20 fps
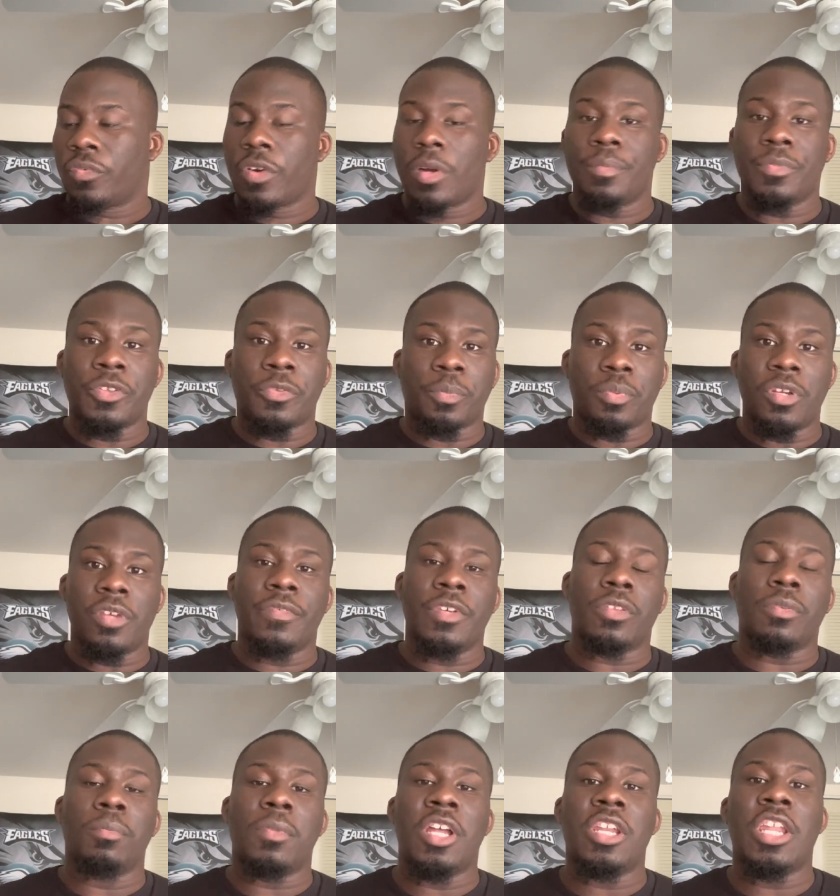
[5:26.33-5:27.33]
this previous
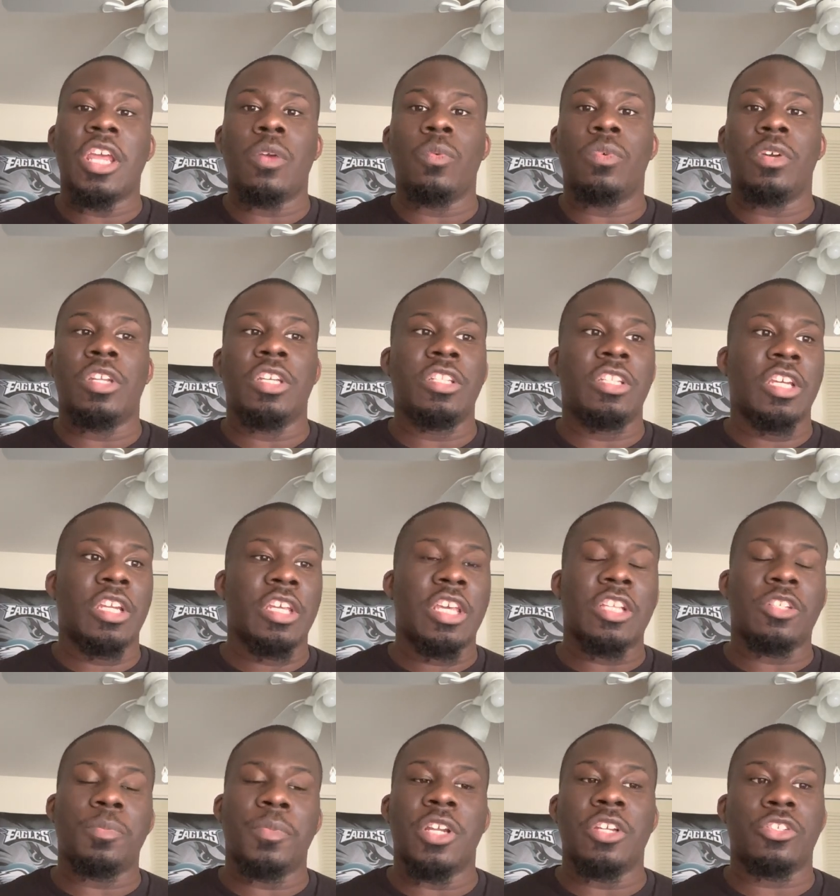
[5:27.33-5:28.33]
Monday, what he did
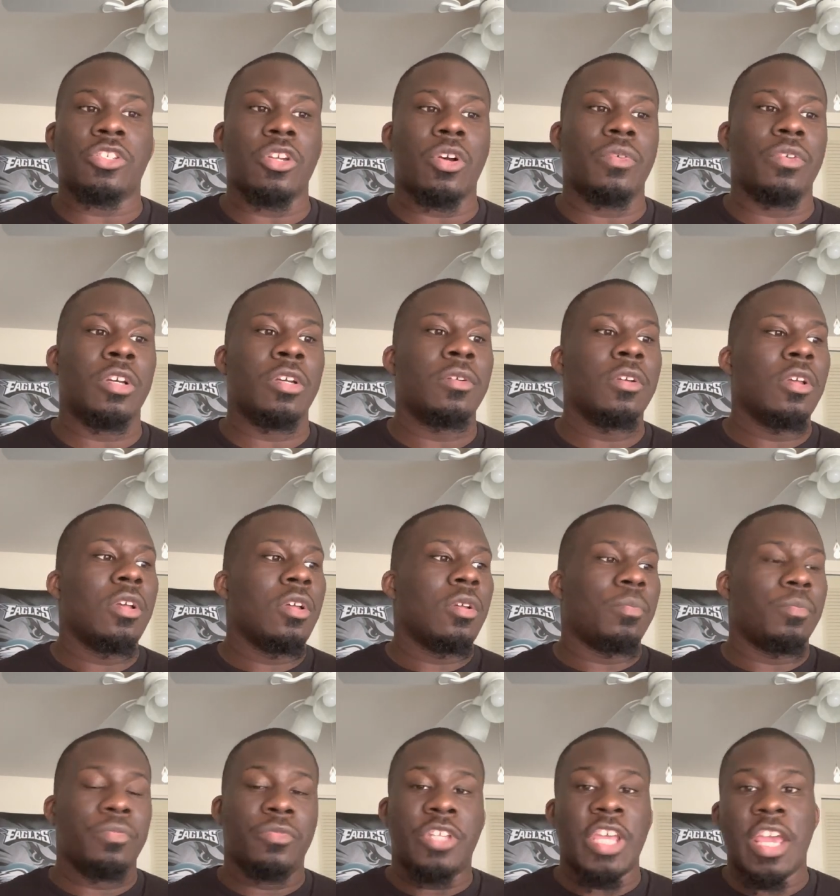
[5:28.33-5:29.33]
against Minnesota,
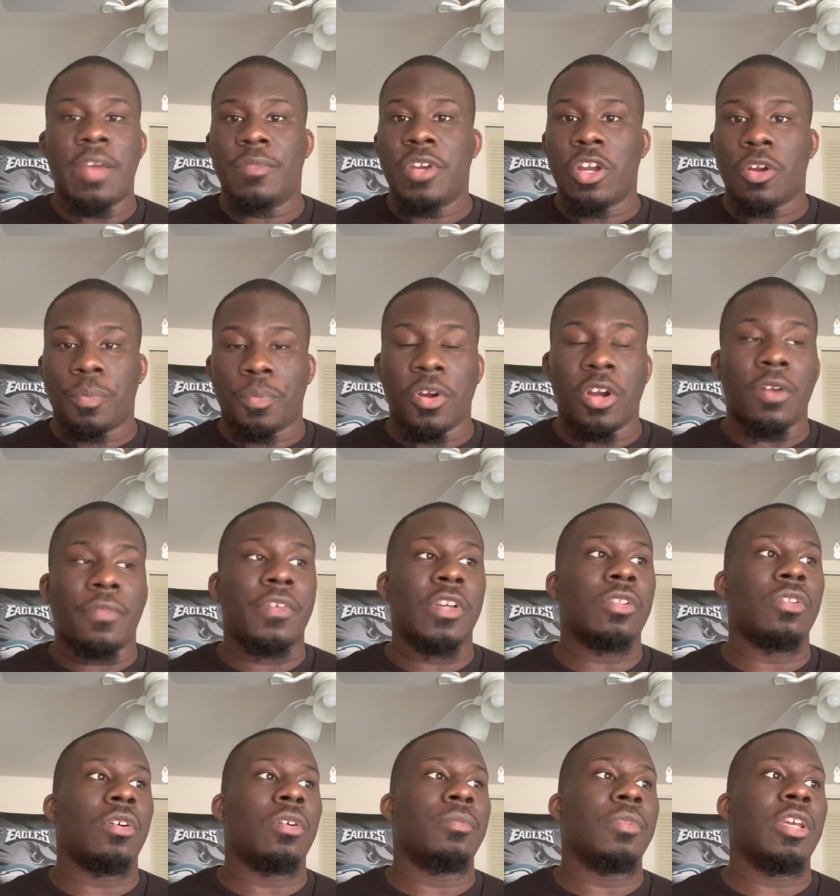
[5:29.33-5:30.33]
damn near perfect
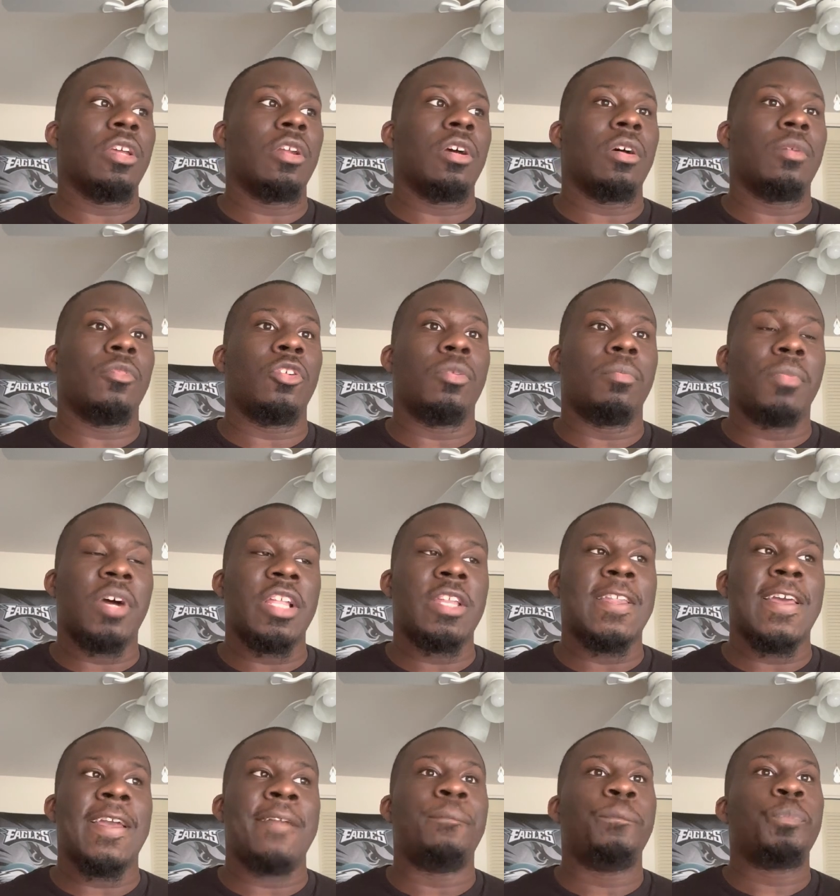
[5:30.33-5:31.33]
on
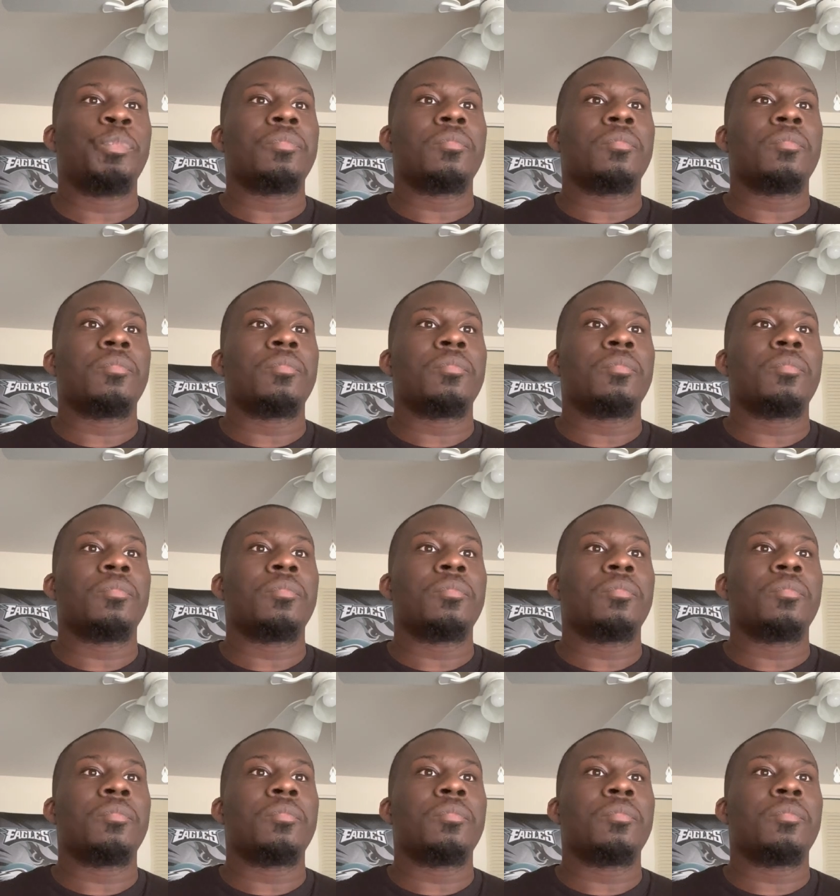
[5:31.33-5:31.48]
Monday.